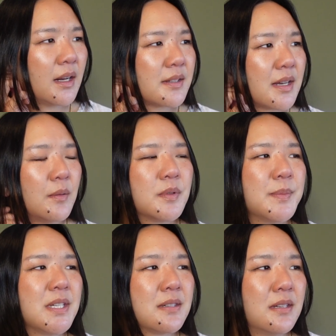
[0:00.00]
It has helped
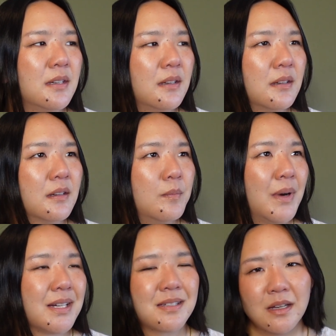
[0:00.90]
me see
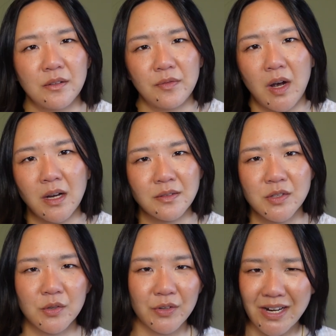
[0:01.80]
myself on
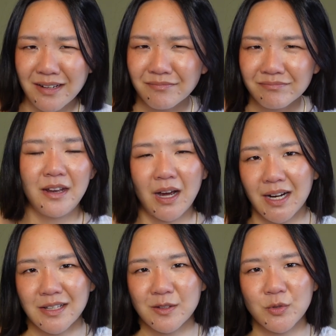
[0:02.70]
screen,
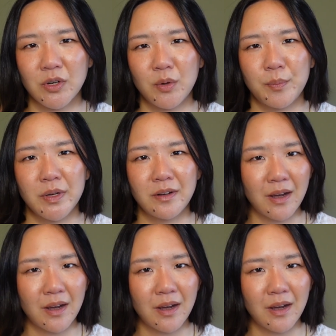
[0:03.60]
not as a trope,